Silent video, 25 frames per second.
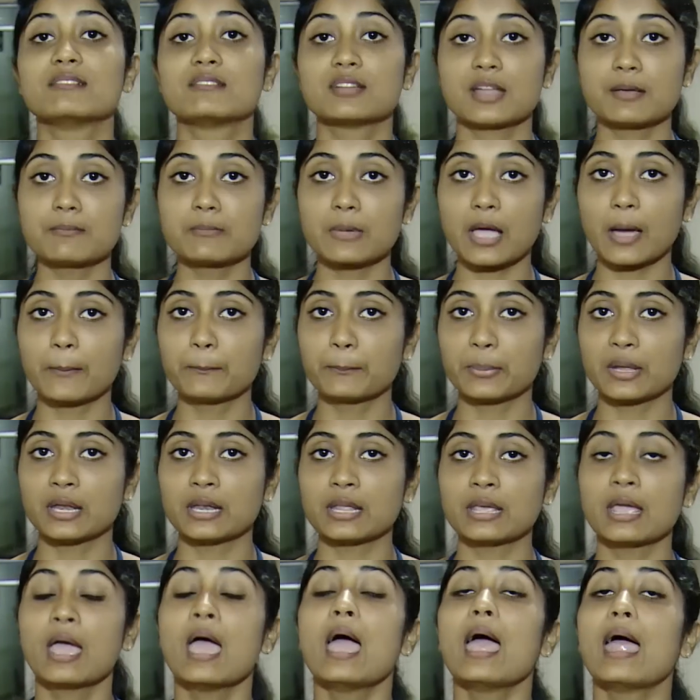dream
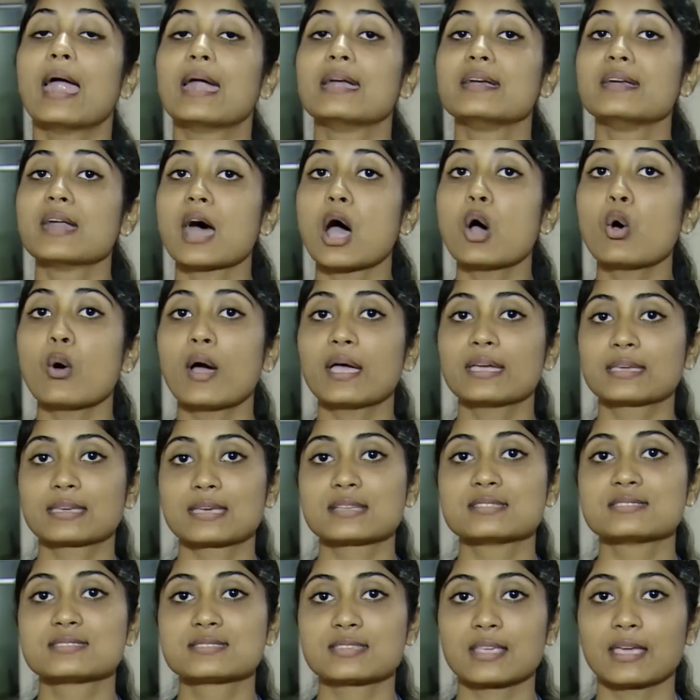company, and now I
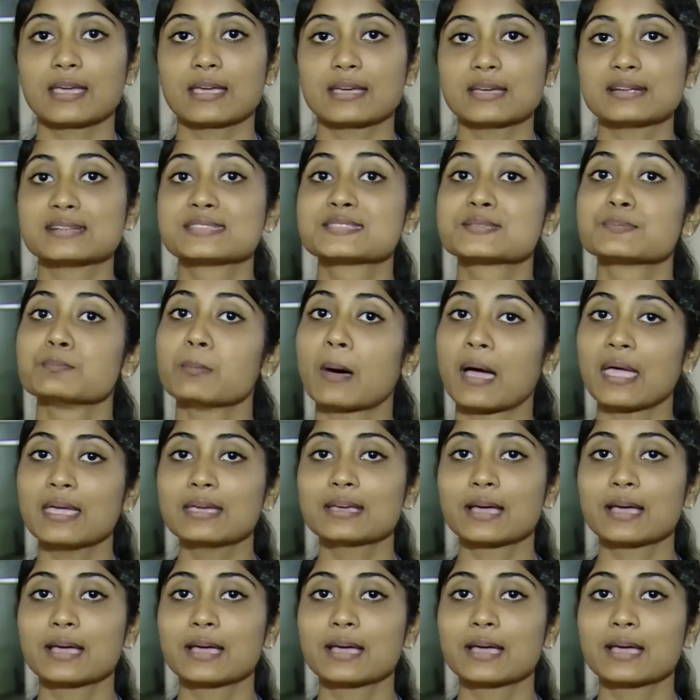can say it's my